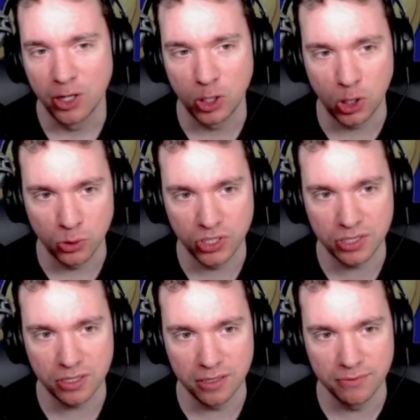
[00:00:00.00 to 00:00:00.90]

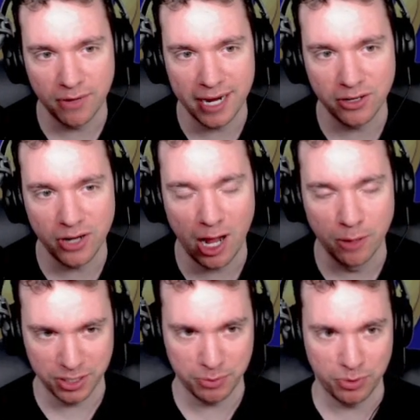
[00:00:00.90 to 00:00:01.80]
Ghost Rider
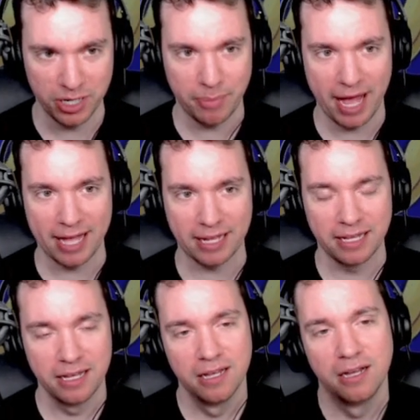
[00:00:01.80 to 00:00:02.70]
helps us bring back
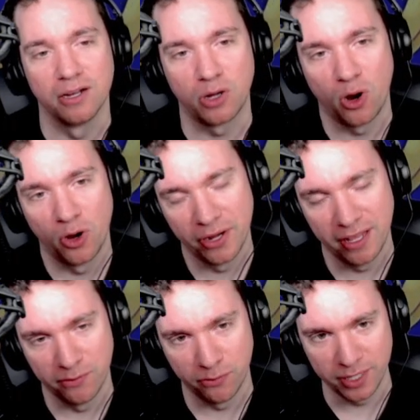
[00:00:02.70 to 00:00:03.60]
a card
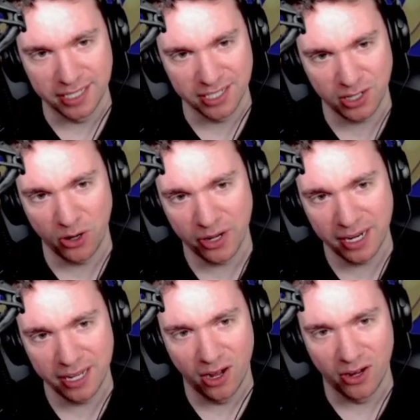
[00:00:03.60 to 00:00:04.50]
if we discarded
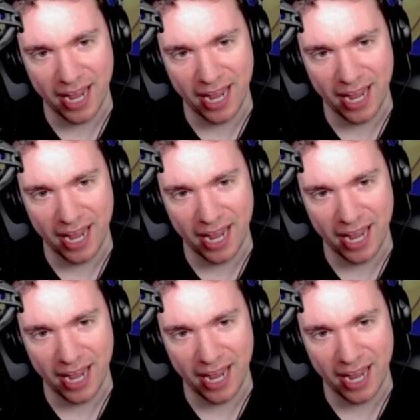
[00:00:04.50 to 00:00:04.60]
it on